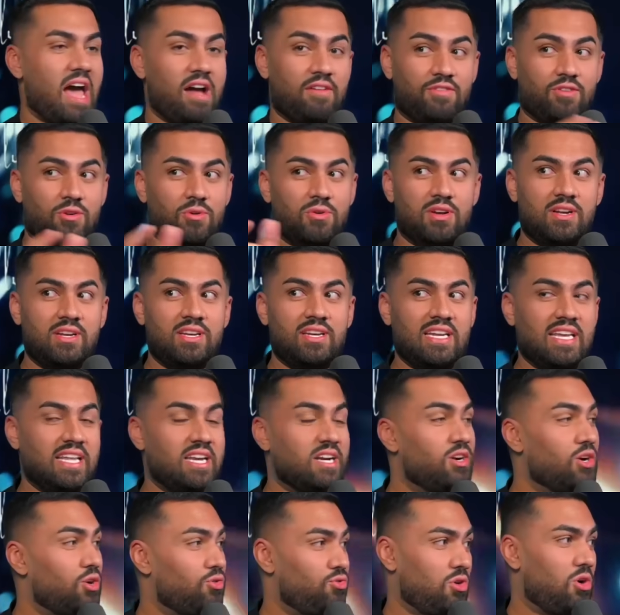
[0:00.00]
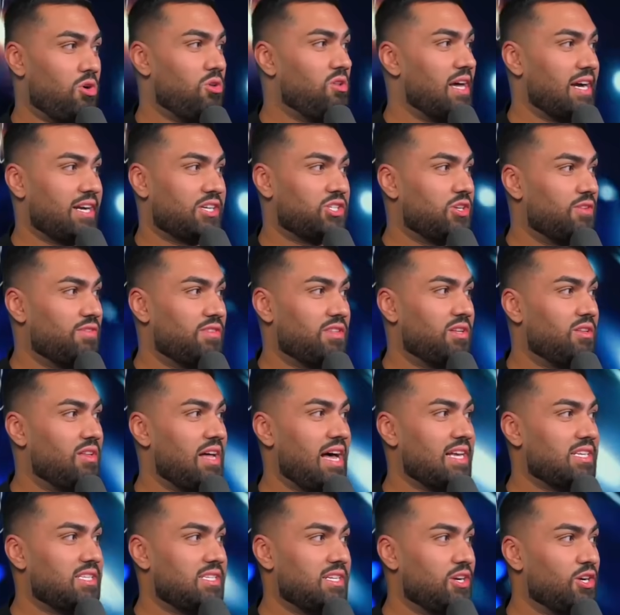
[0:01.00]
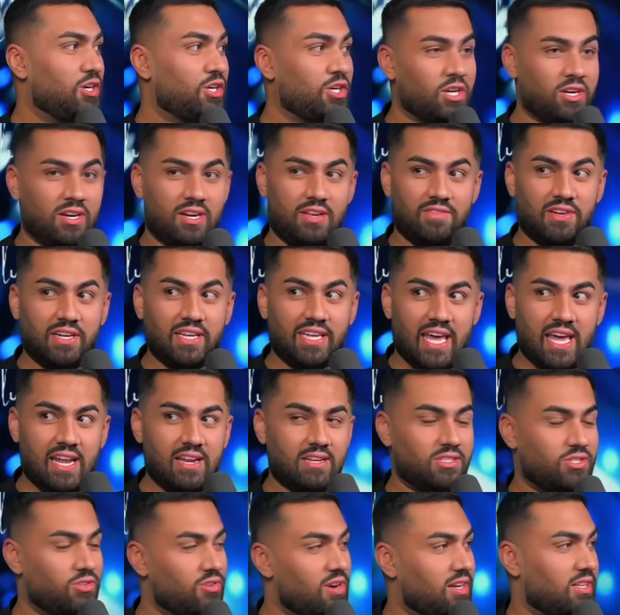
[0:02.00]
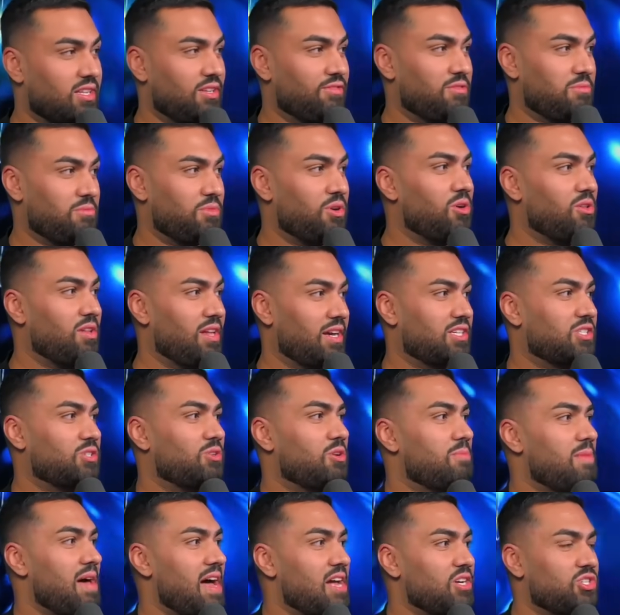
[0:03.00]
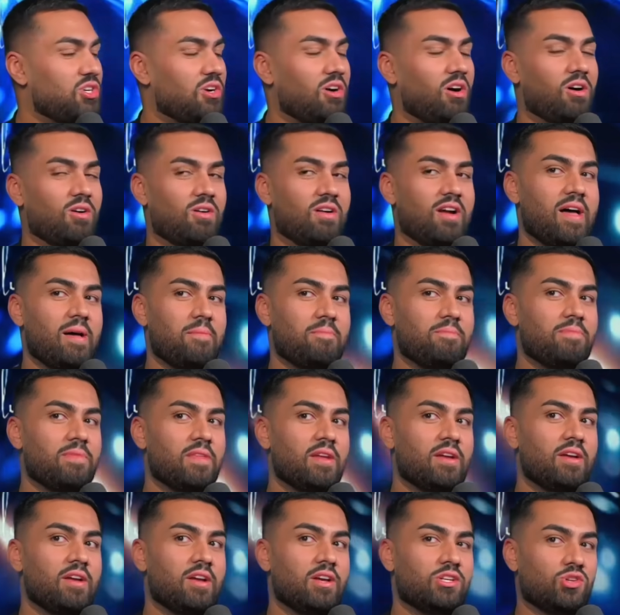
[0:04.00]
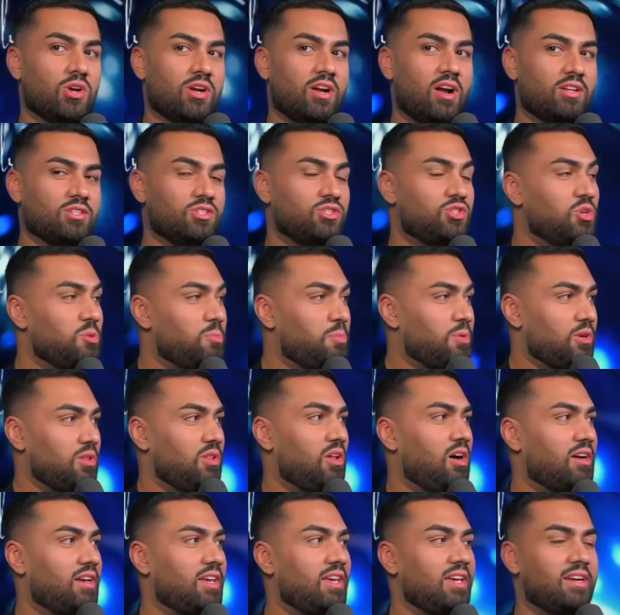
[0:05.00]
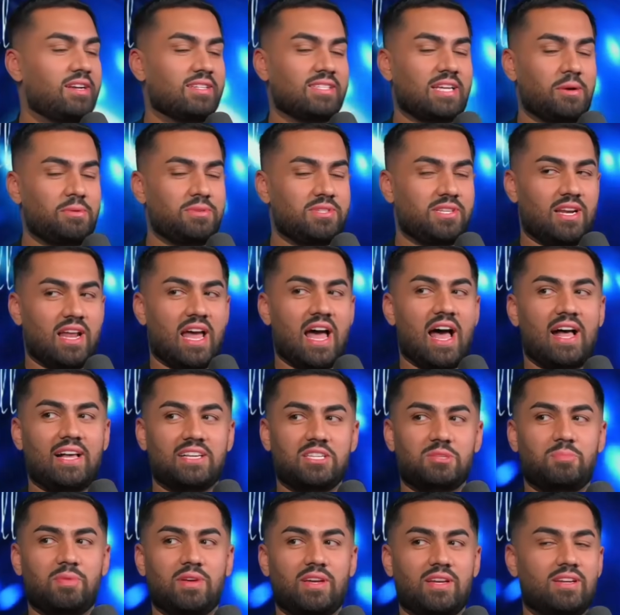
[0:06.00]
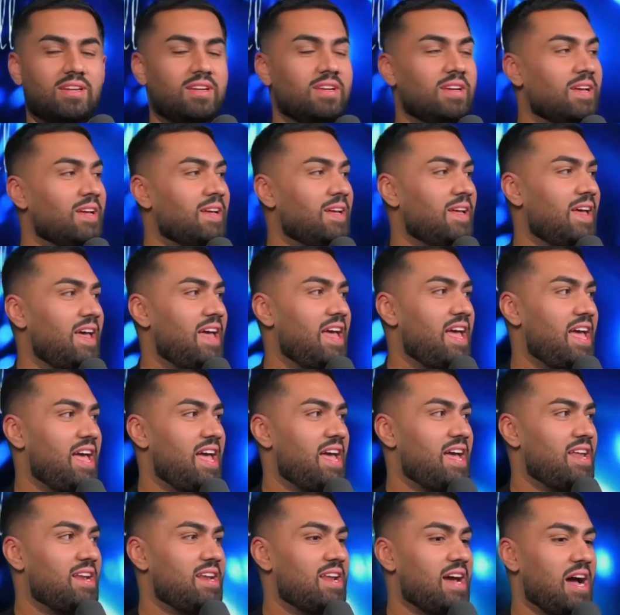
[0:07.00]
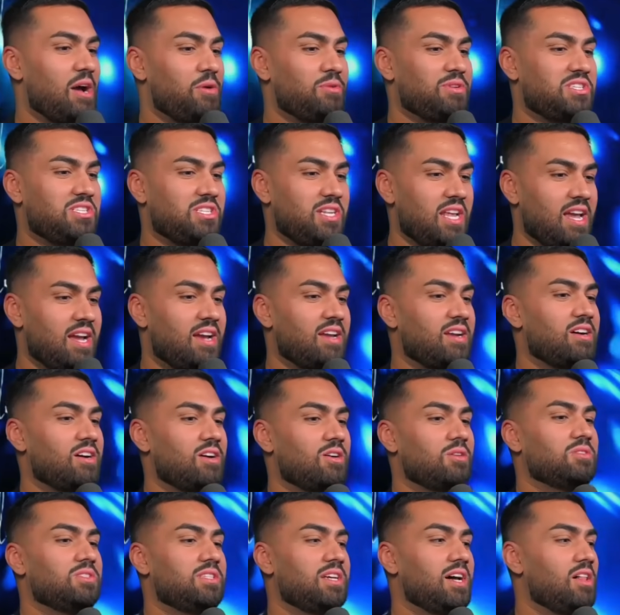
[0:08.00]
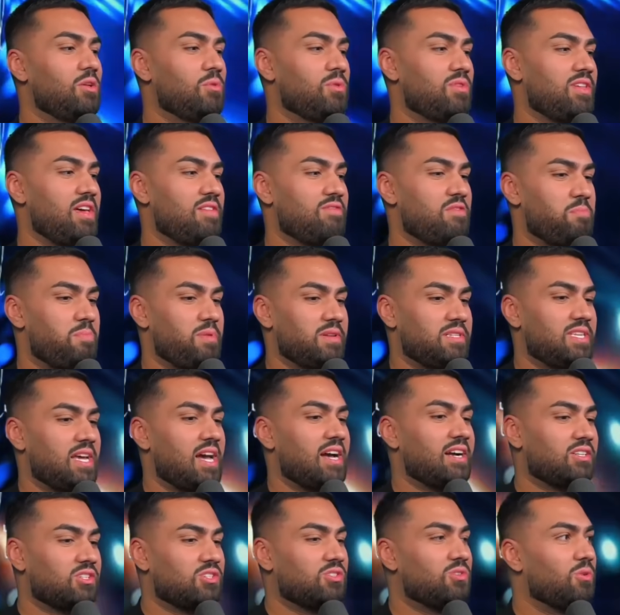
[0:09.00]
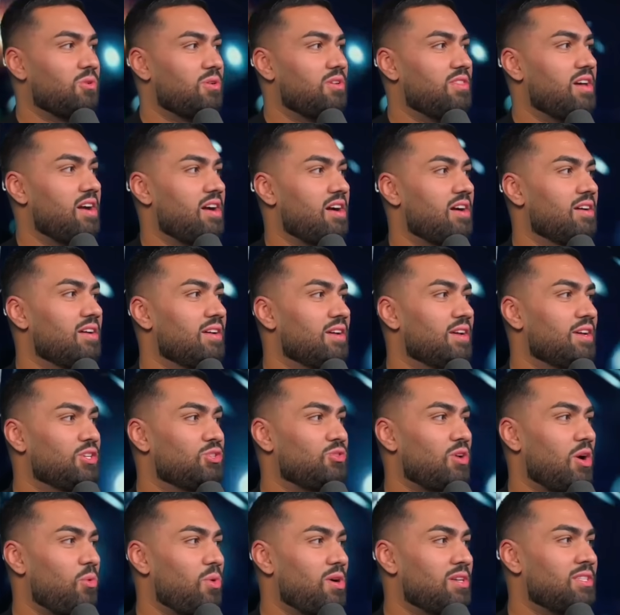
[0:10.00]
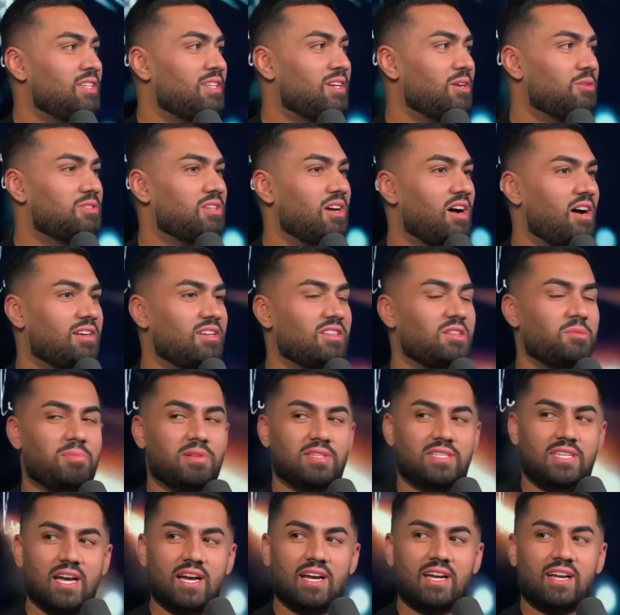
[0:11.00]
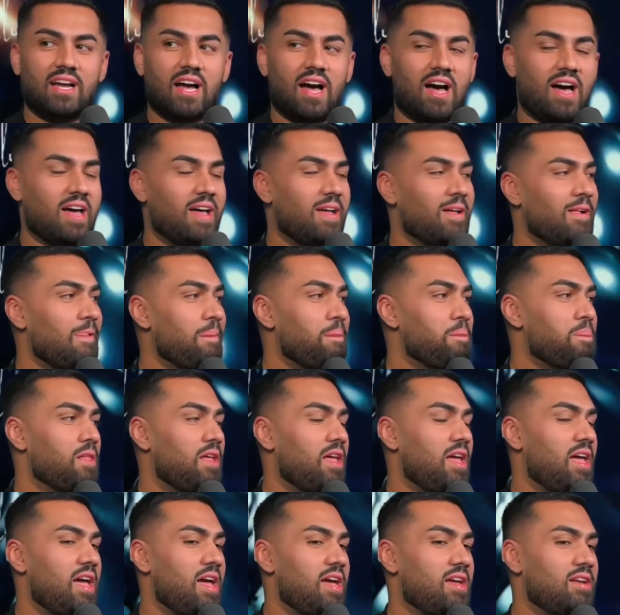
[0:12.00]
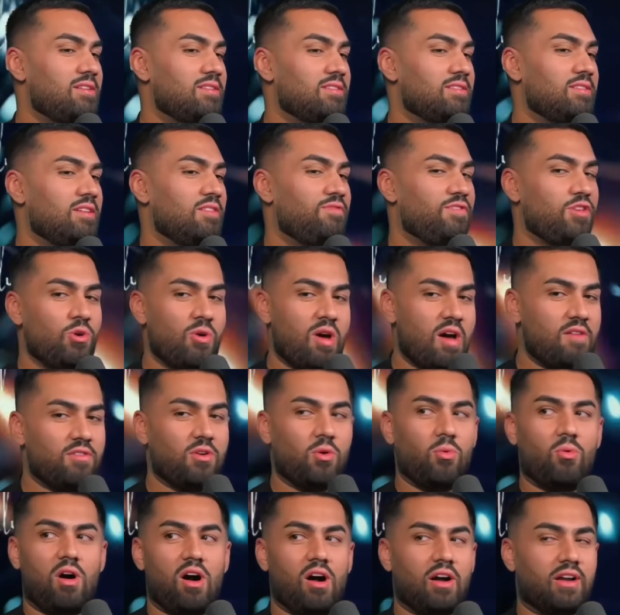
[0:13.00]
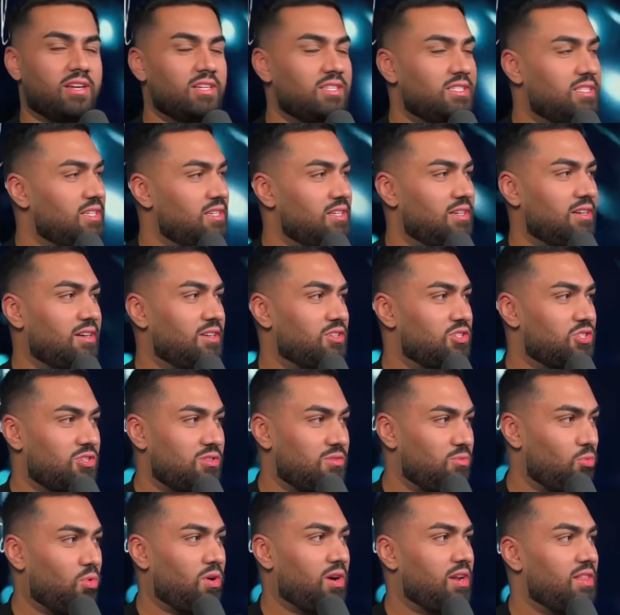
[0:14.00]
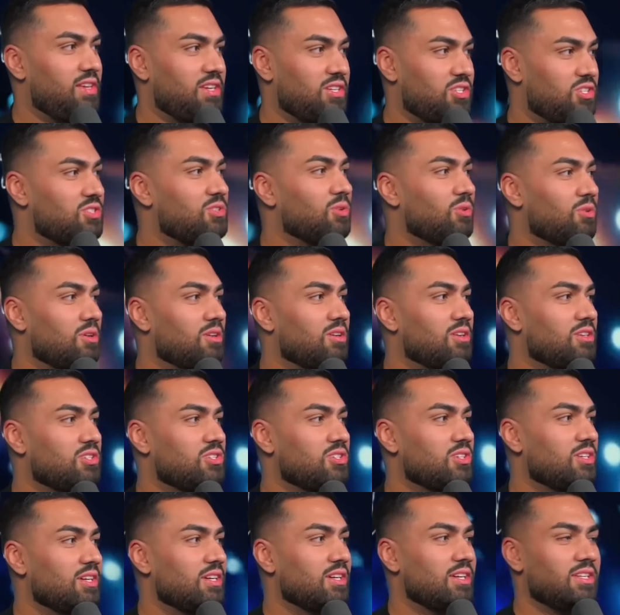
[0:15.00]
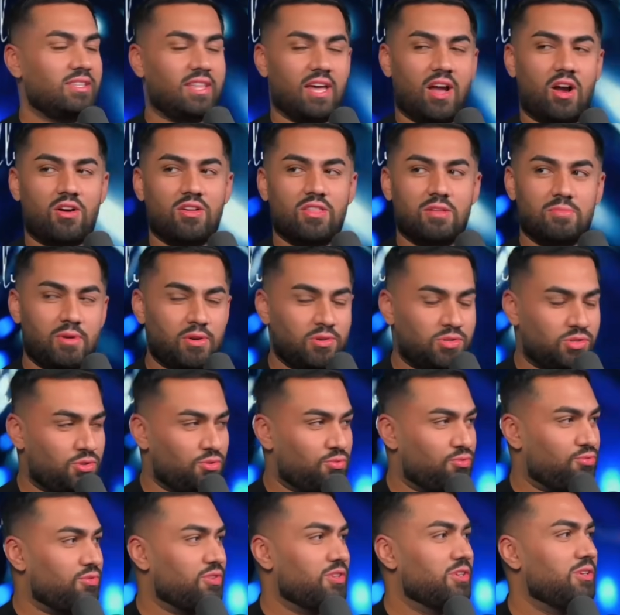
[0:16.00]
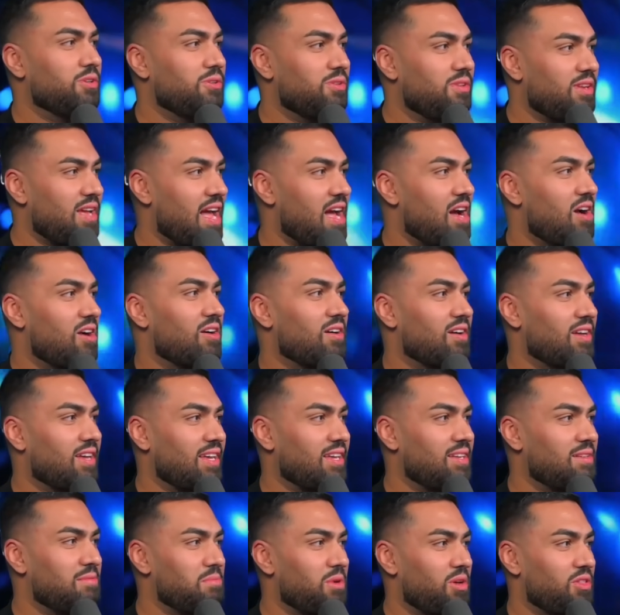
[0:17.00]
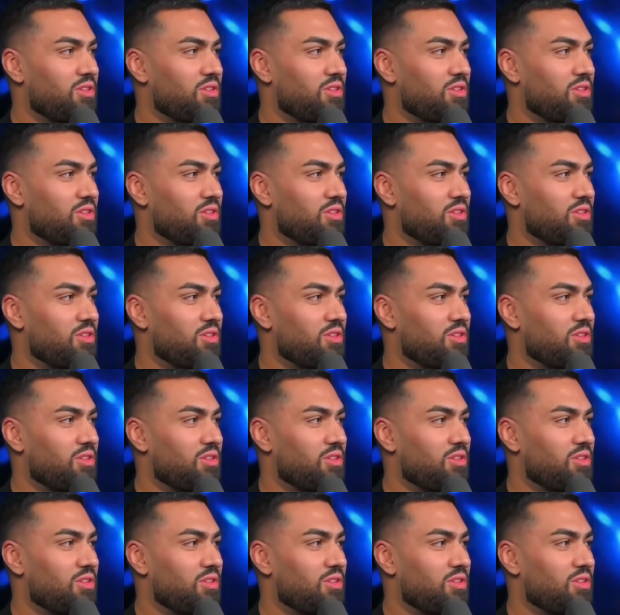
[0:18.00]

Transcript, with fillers: Like everyone needed a Rolex over the last year, couldn't even get it directly from Rolex. So mm-hmm. imagine R M. So I got super lucky because I was in Aspen mm. and I was staying in a hotel where they have a Patek store there. Mm. So I went to go talk to the Patek guy. And if you ever walk into a, one of these stores, they are the most rude, arrogant